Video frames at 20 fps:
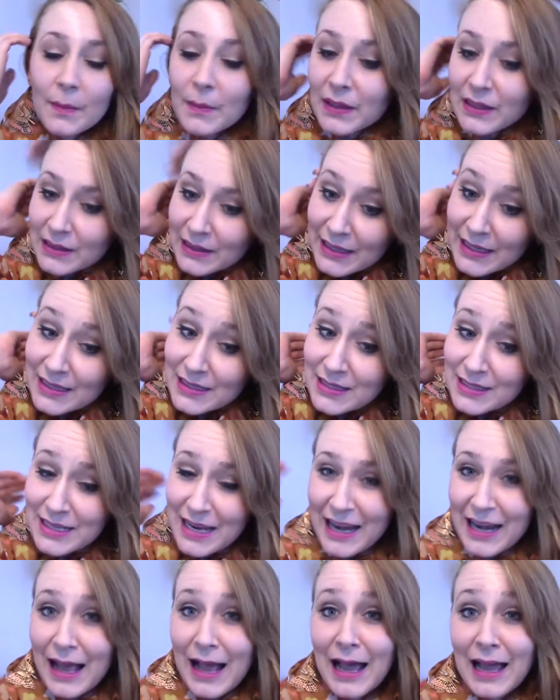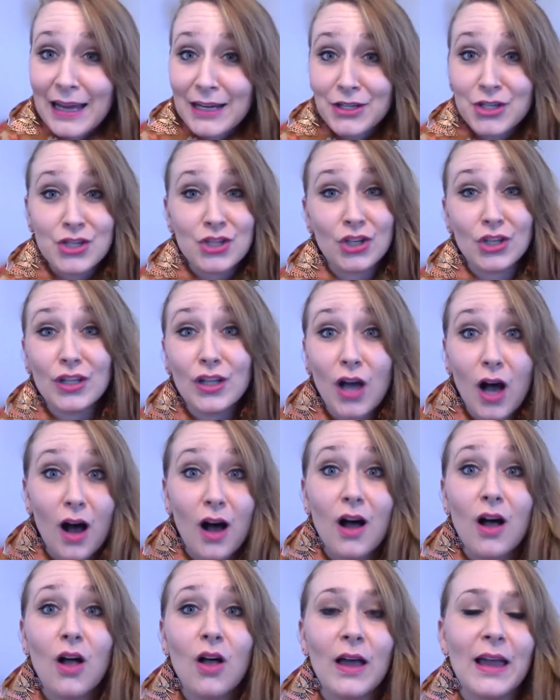list, and I should
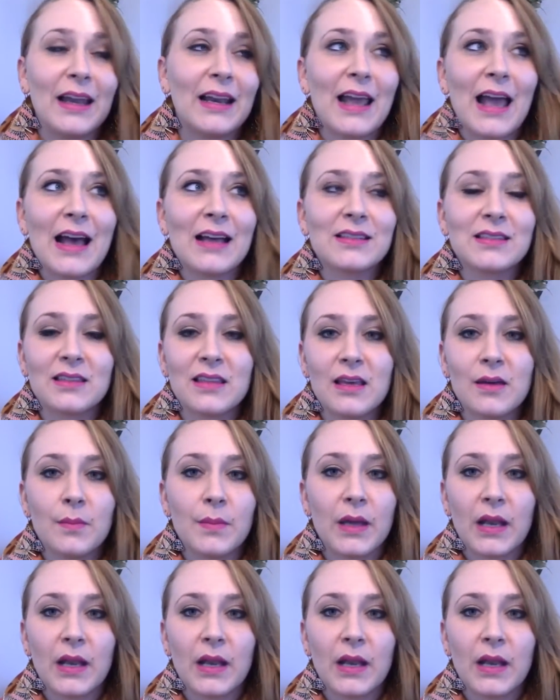call and ask them,